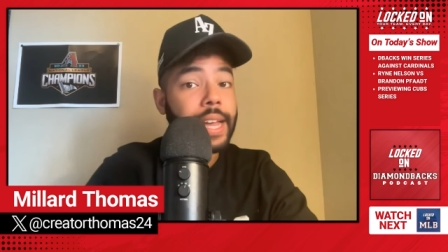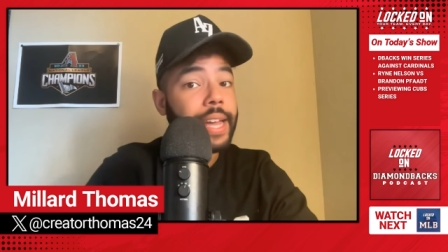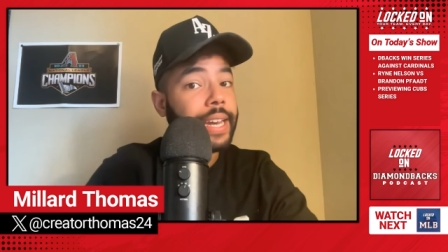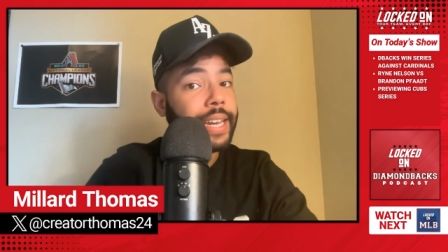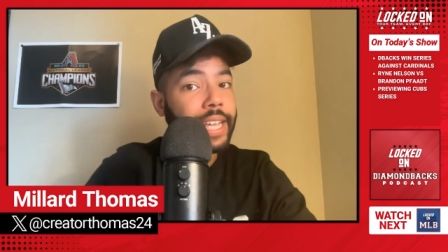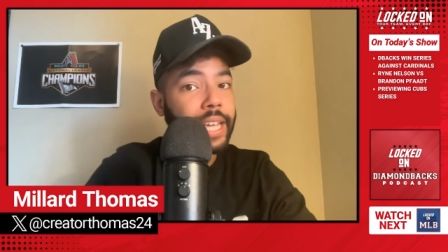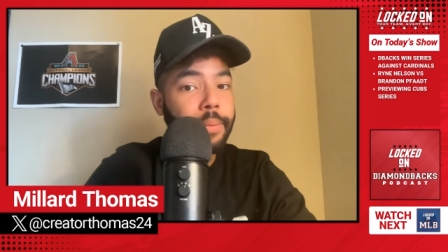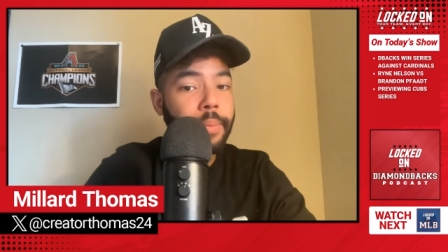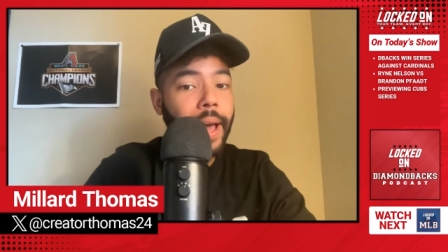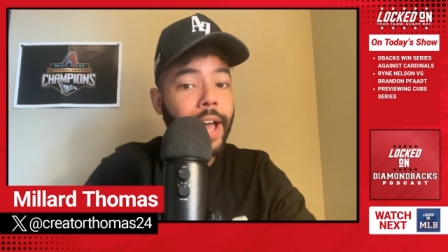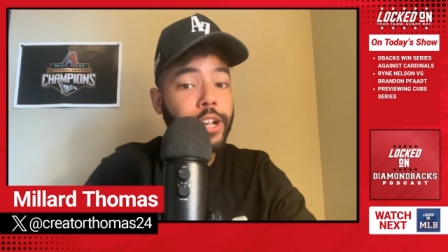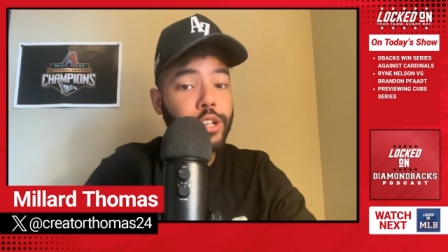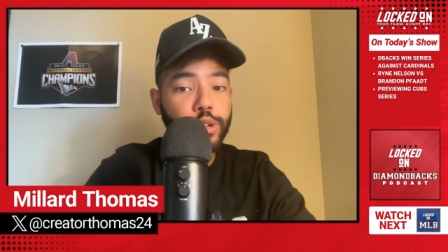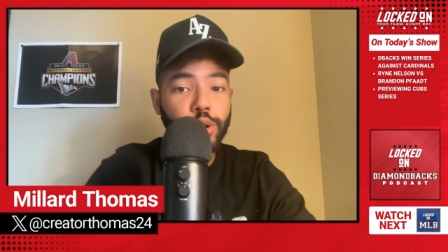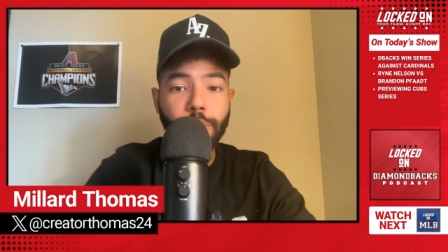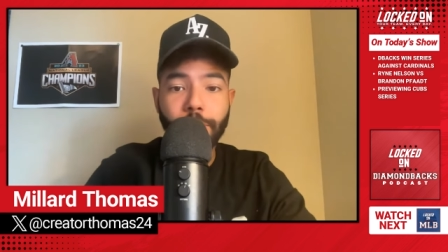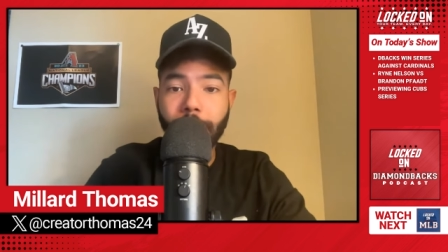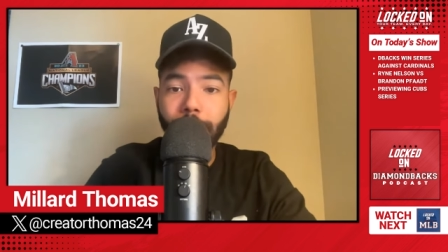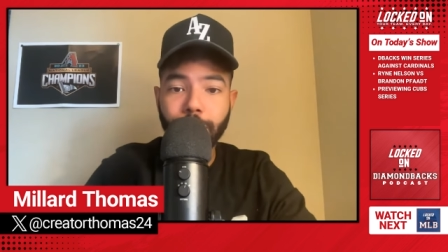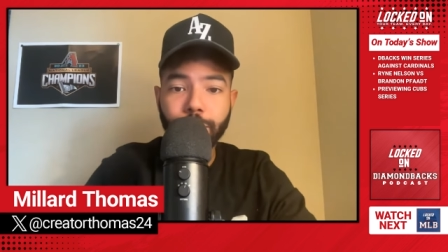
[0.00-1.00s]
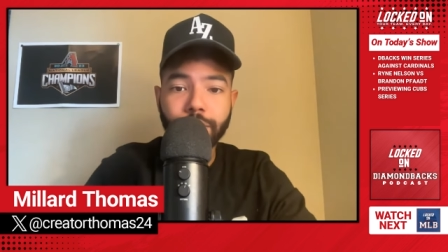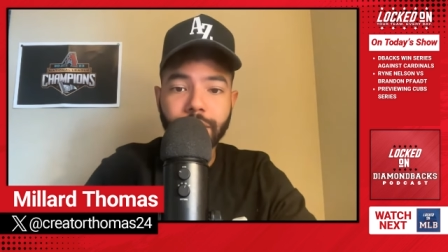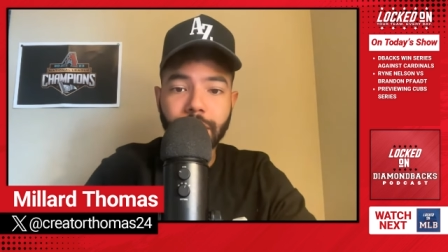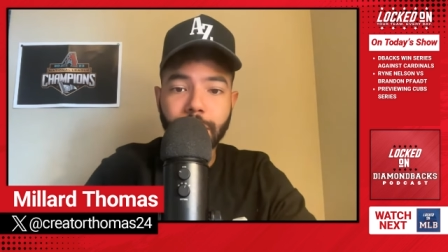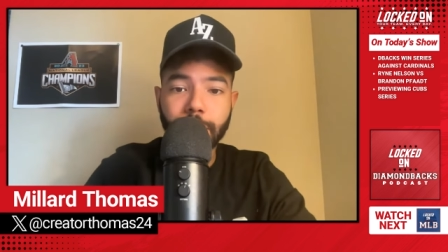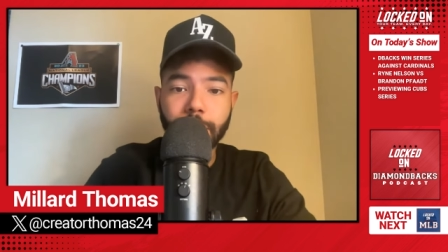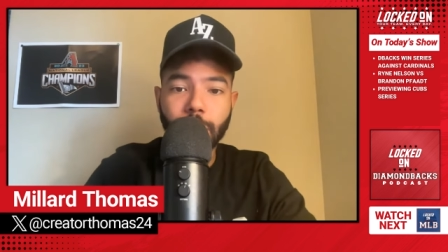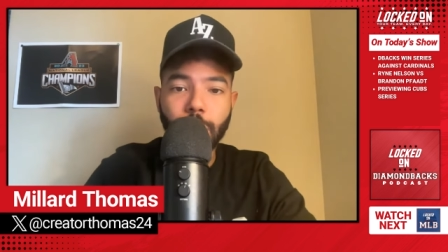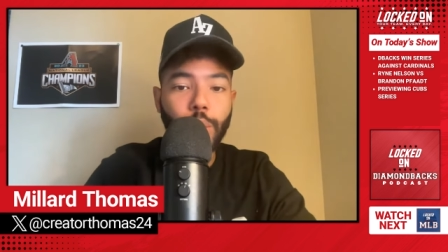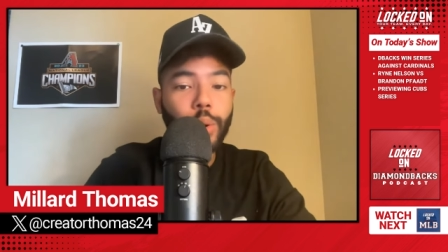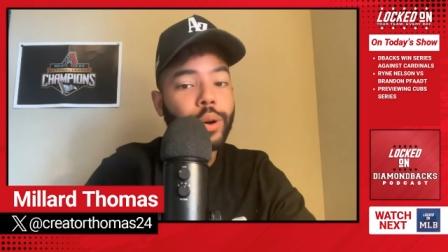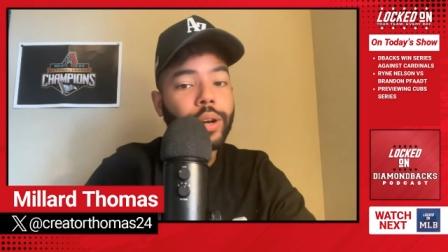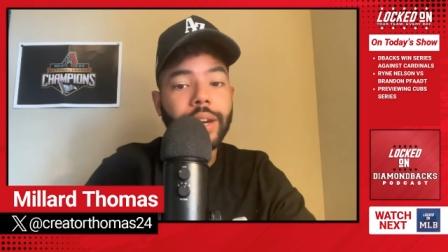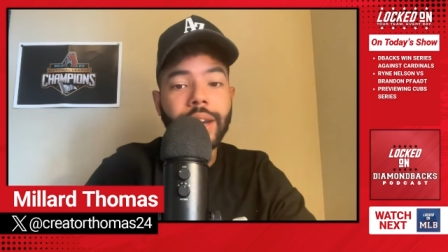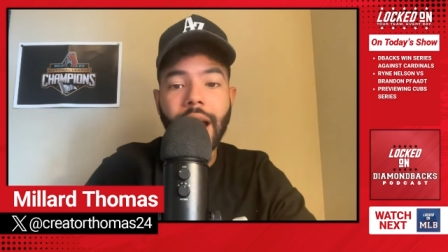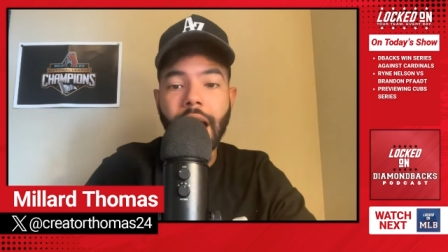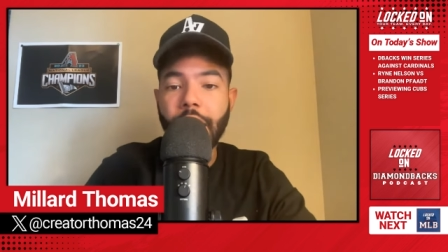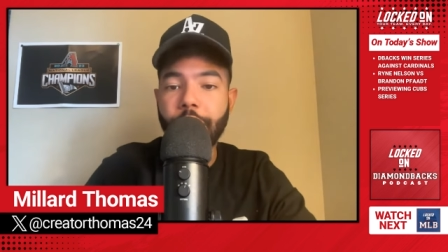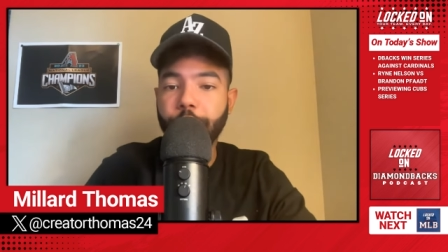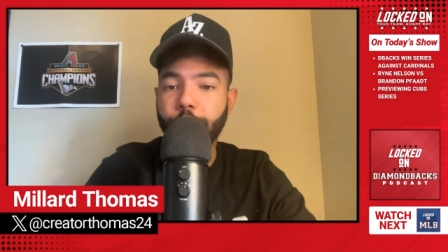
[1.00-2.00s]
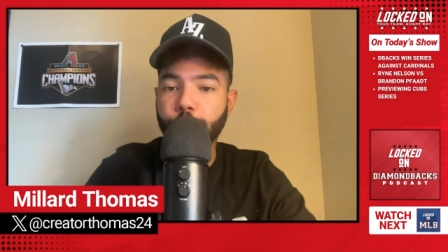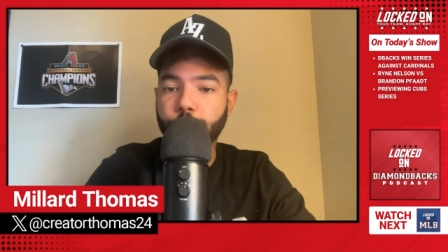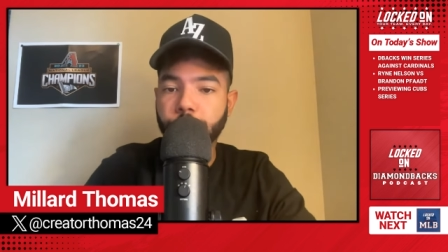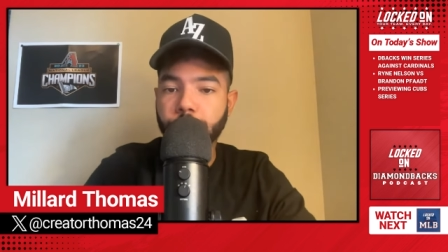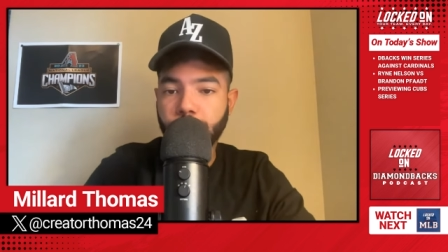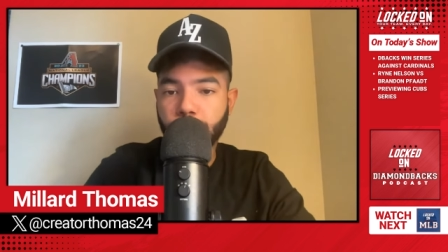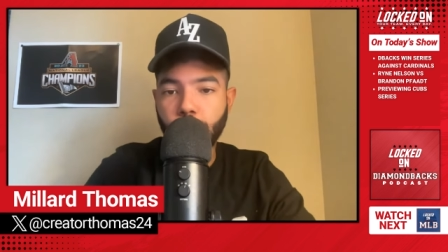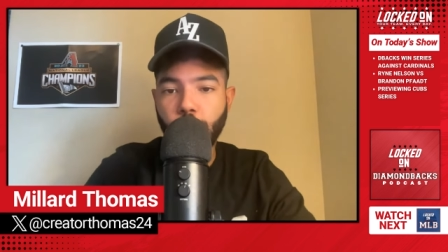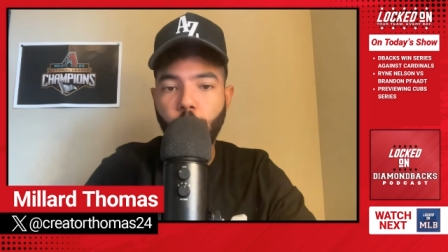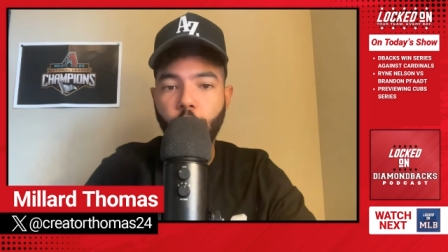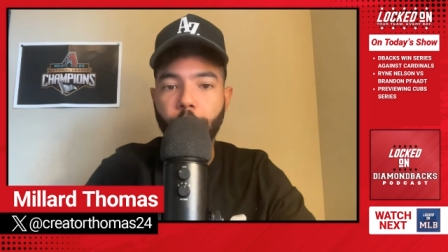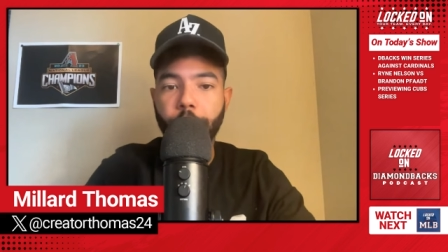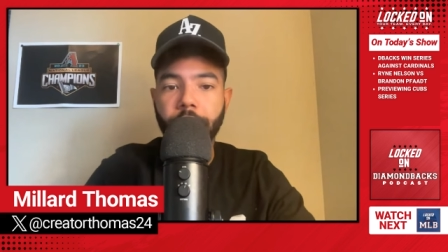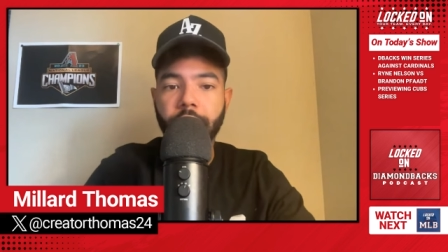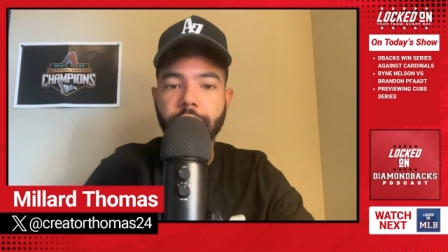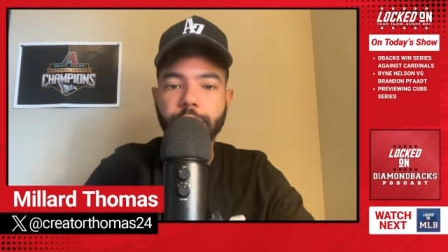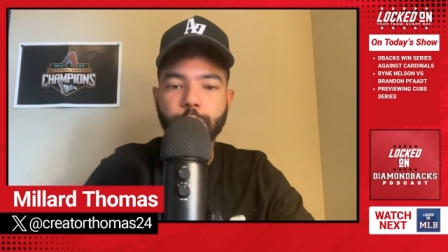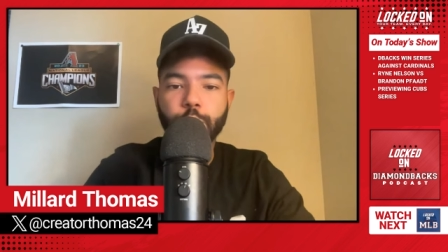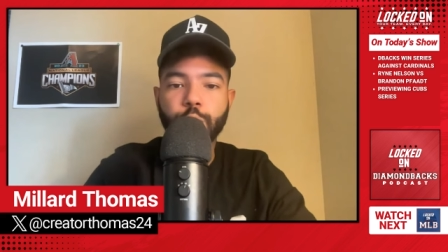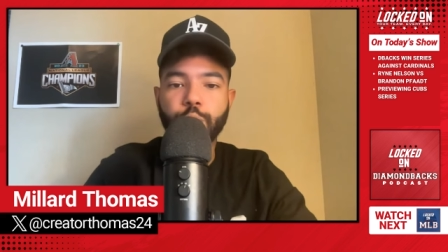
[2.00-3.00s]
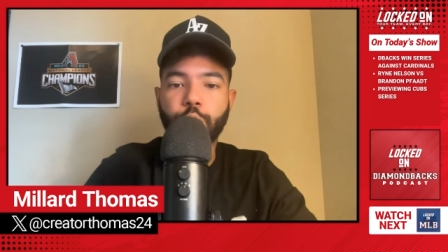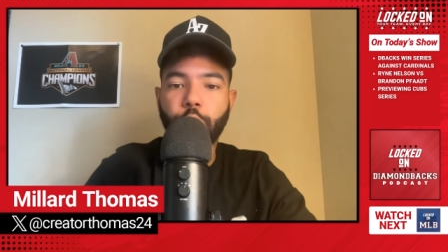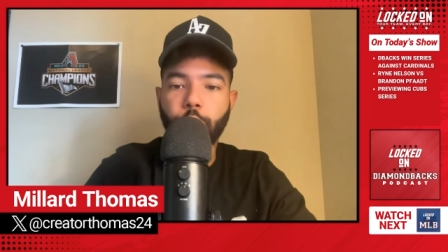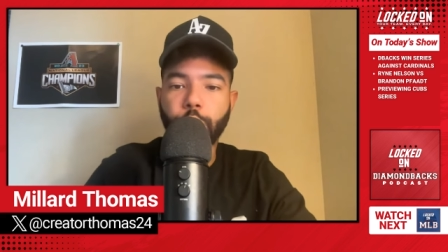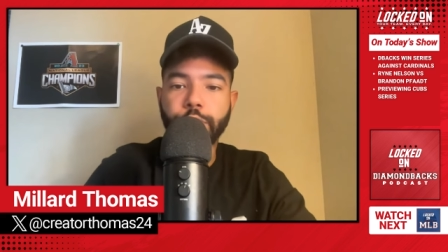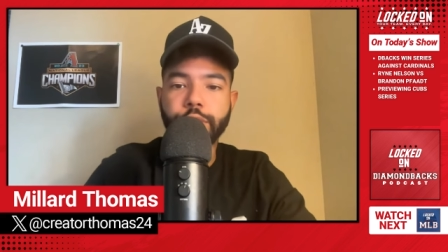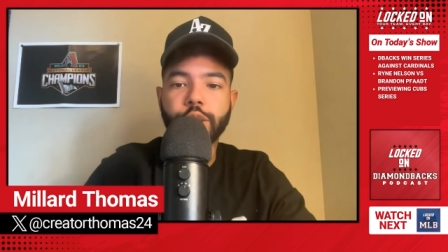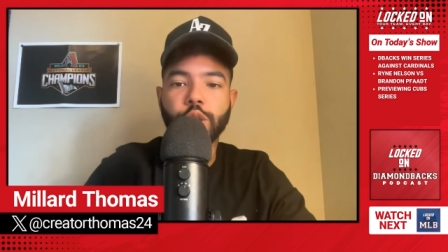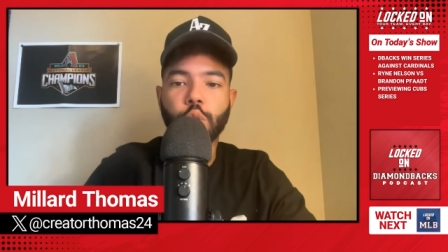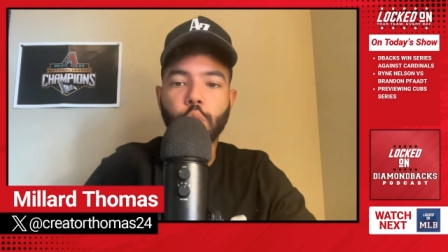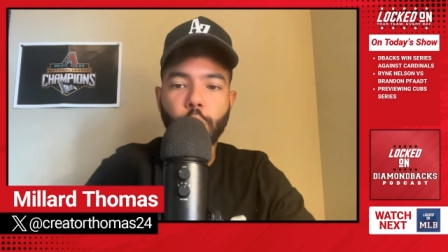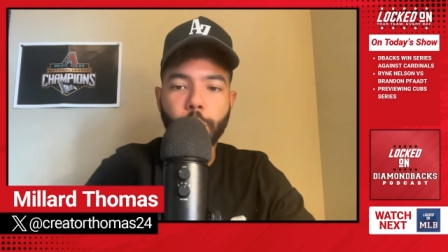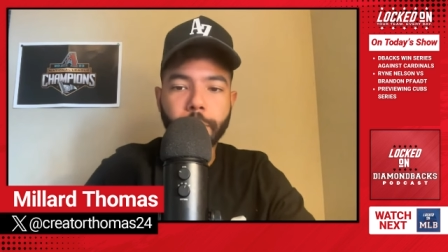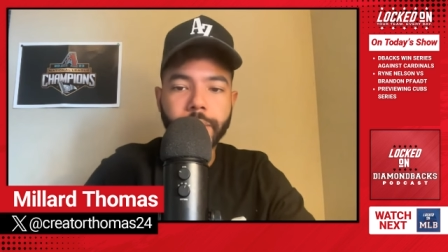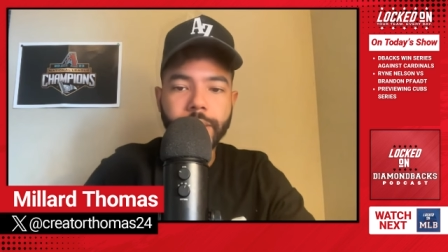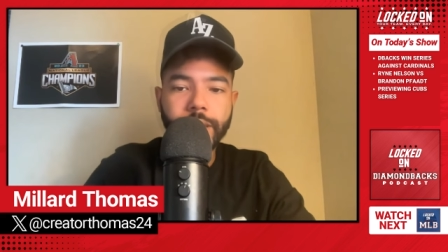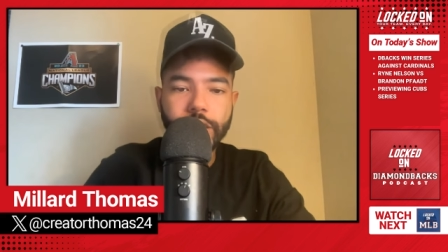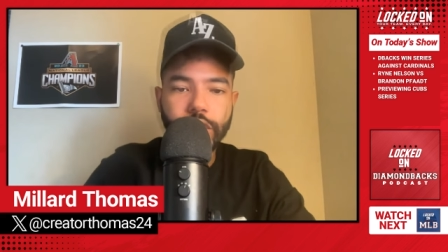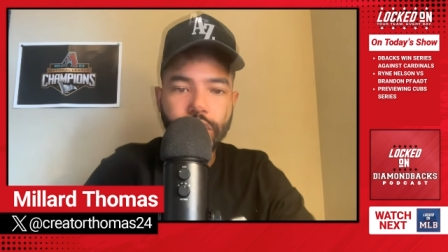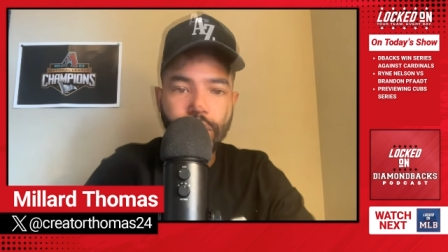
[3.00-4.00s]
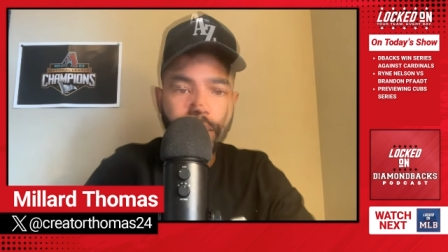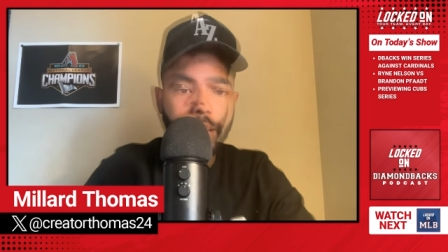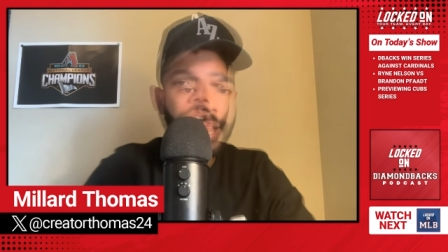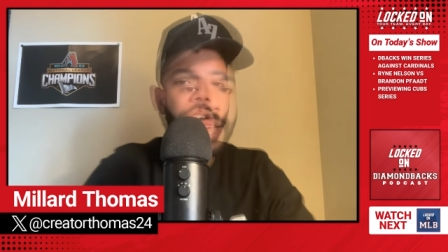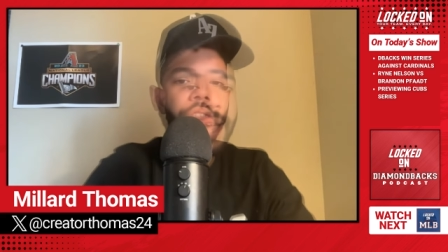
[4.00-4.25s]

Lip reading: D-backs are a better team, though, 932 OPS with runners in scoring position.